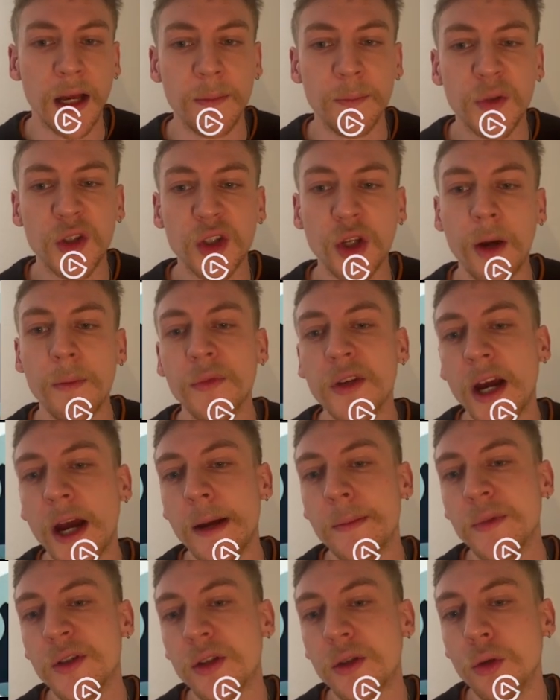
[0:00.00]

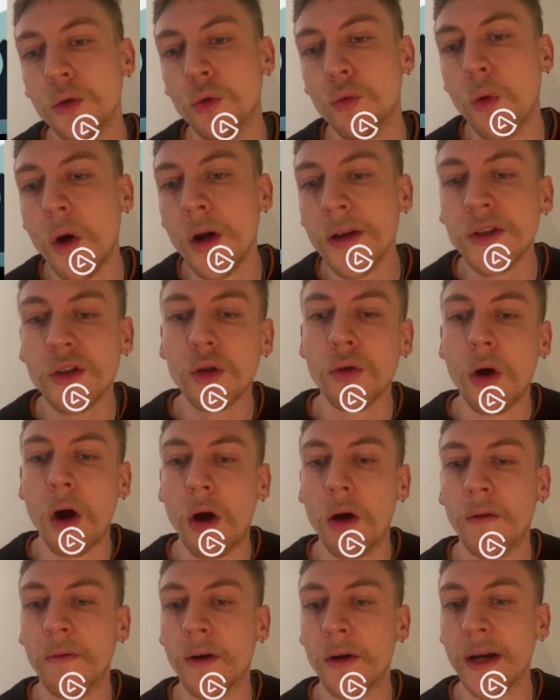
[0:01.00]
Sometimes you want to
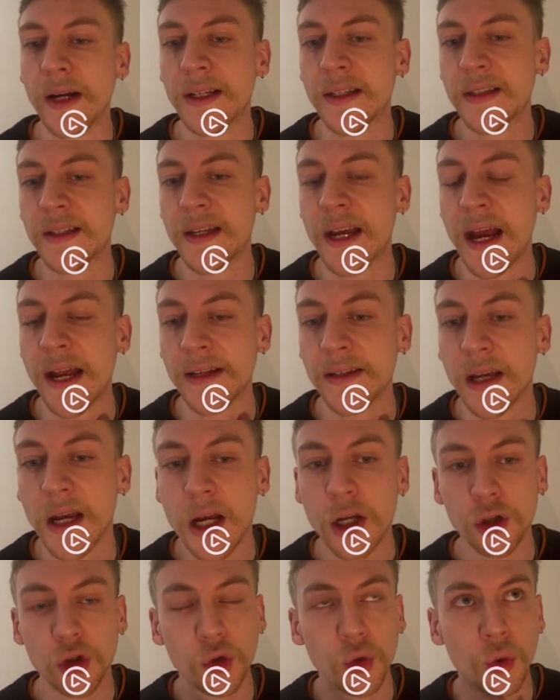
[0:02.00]
overextend
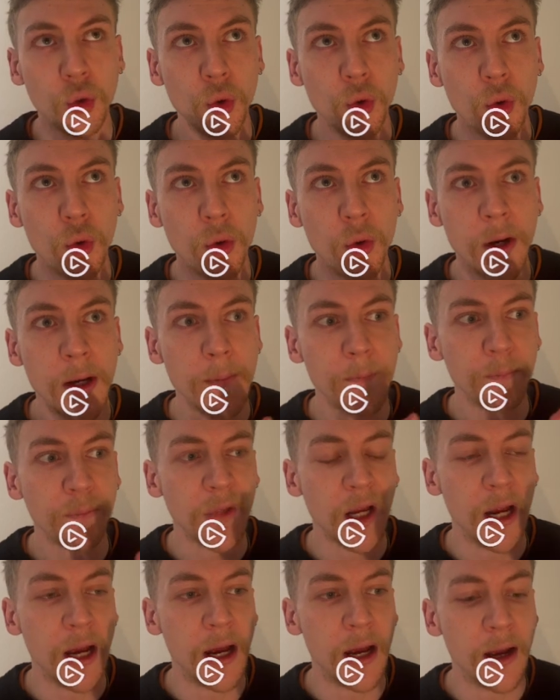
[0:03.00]
to
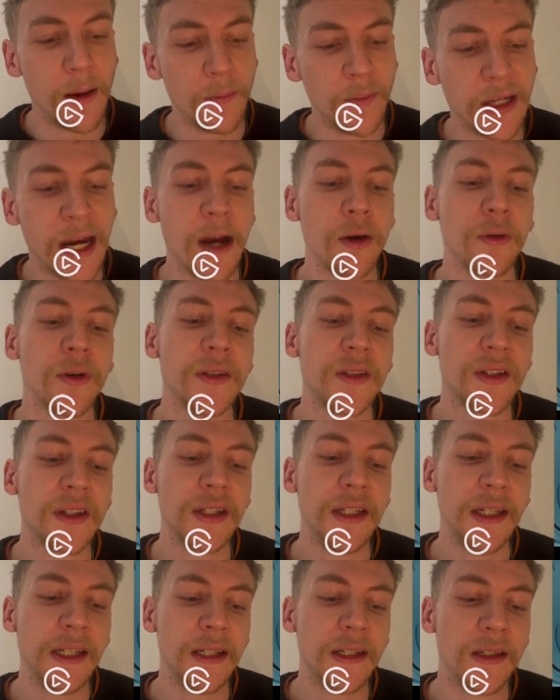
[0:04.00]

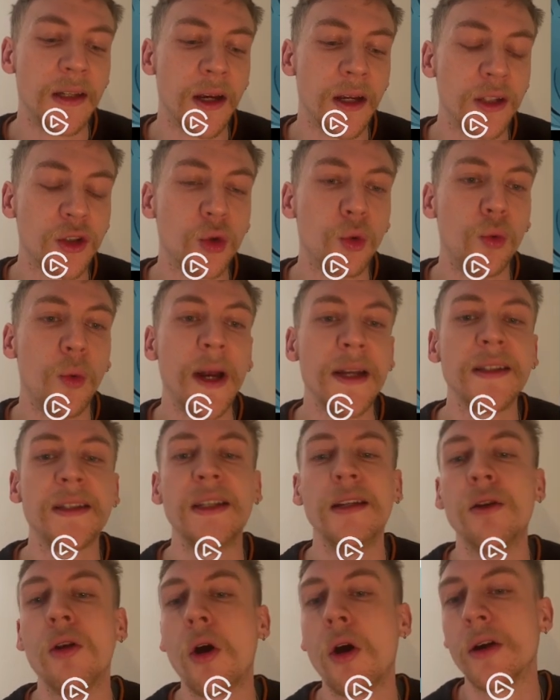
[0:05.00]
guarantee the
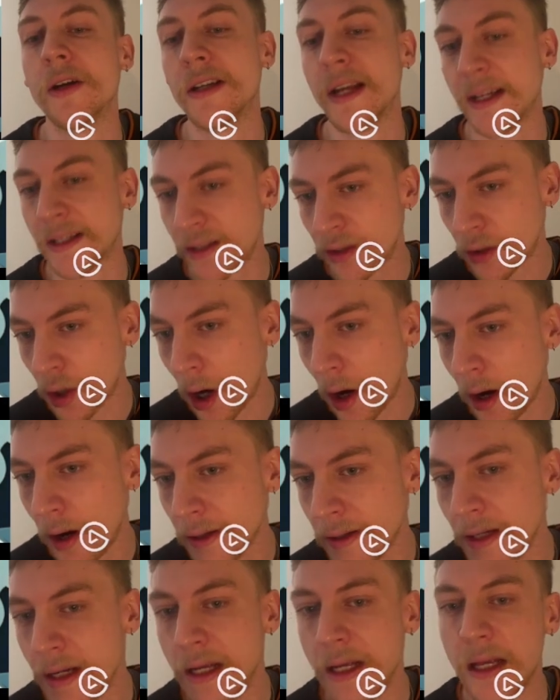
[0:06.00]
20 lore next
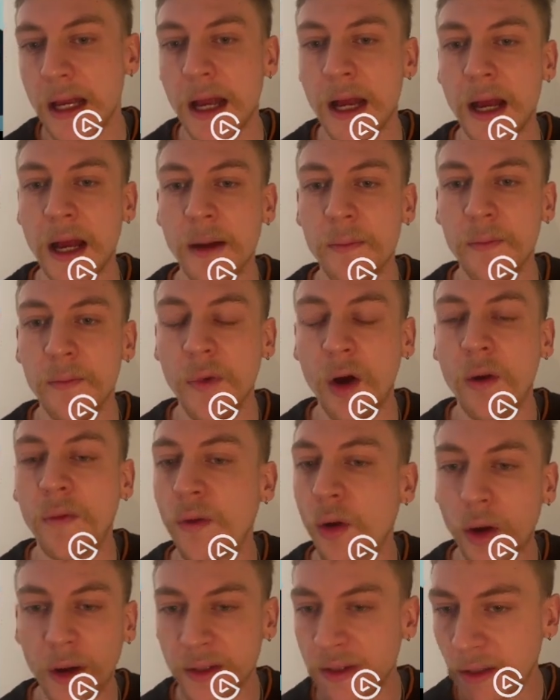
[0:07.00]
turn. Of
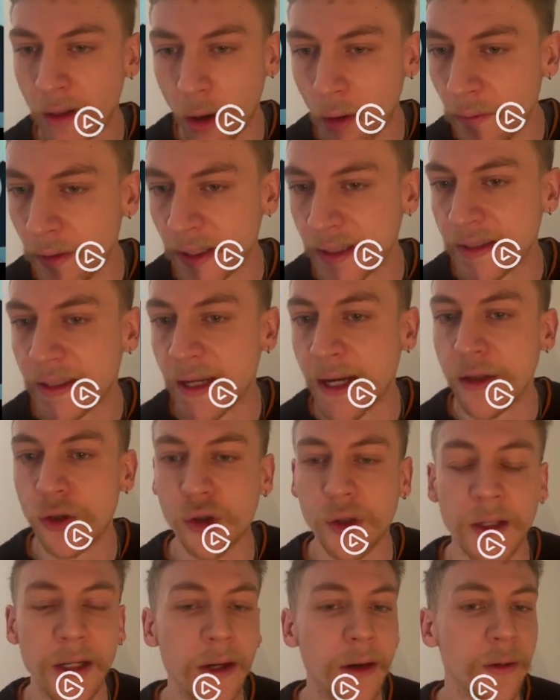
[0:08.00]
course, the
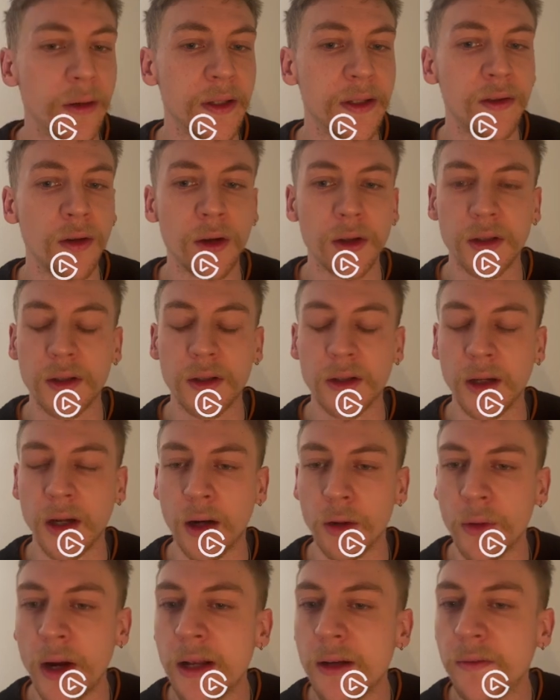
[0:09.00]
overextension here is not
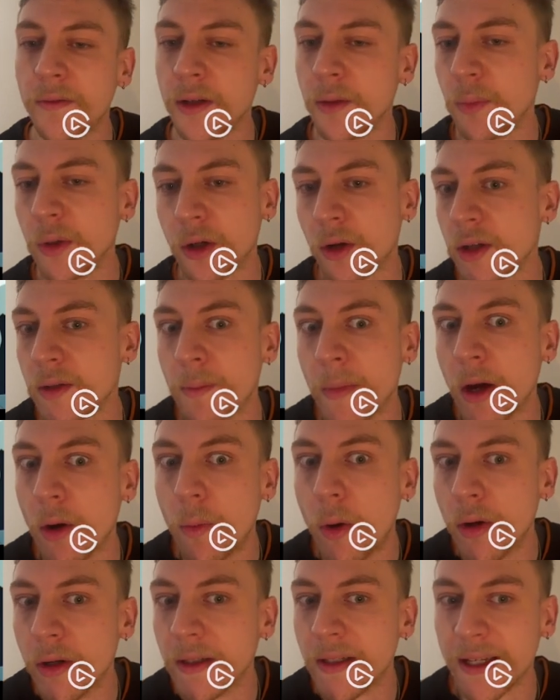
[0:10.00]
relevant because my
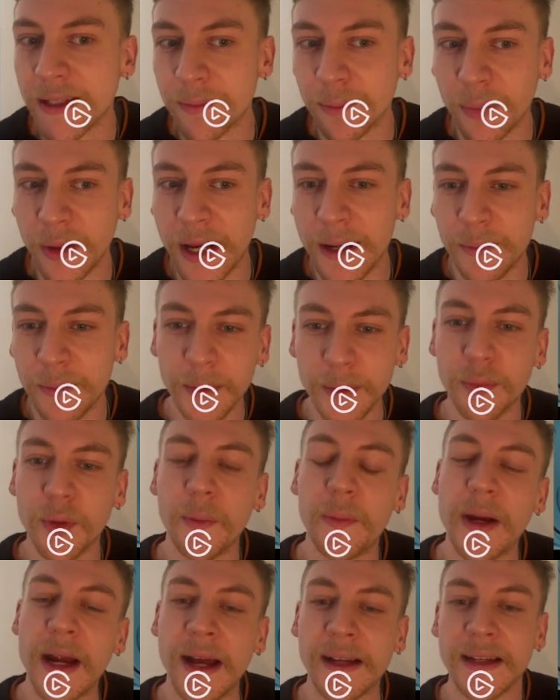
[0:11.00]
opponent doesn't play Be
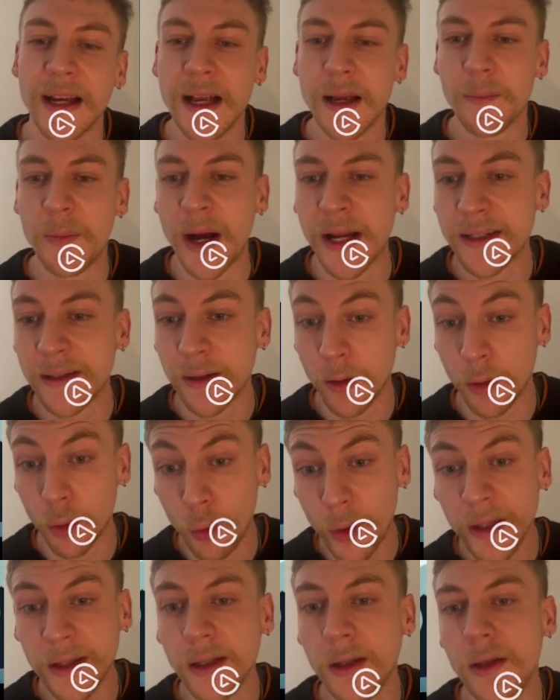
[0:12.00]
Prepared, but
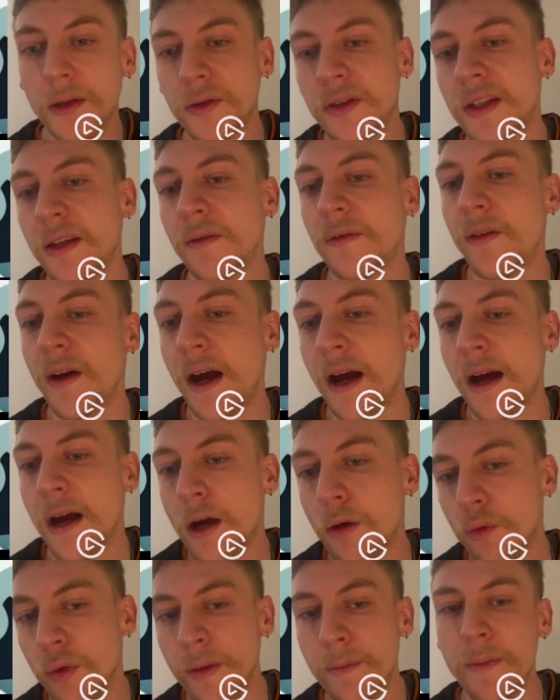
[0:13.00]
with the Lucifer,
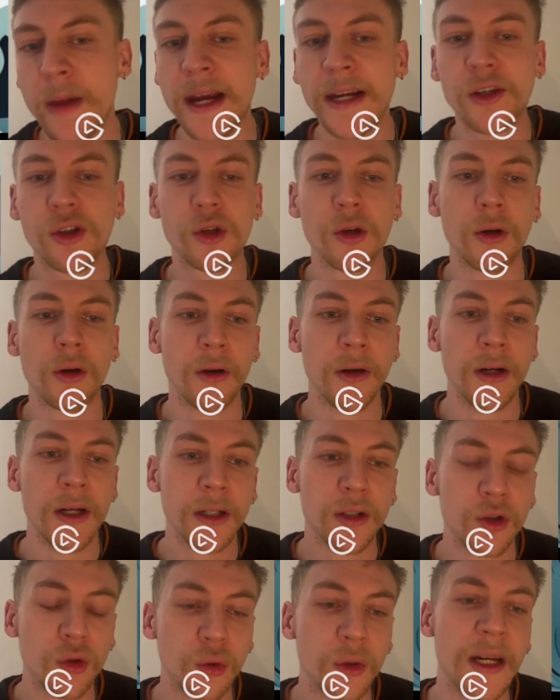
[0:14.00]
we make sure
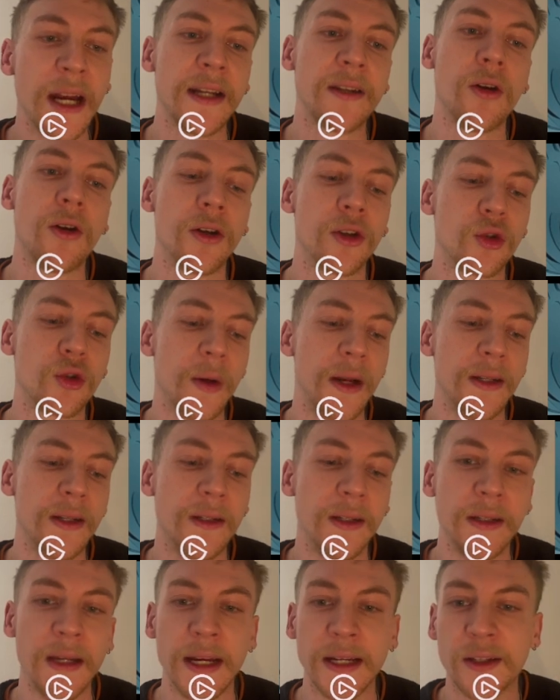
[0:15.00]
to get on
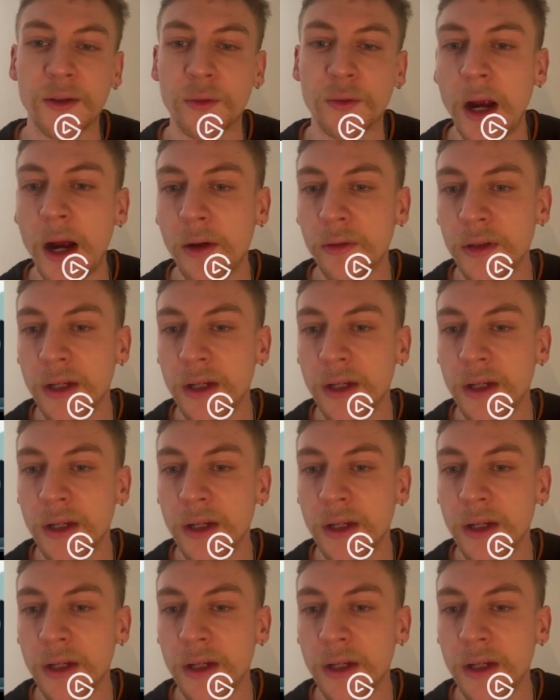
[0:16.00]
20 next round,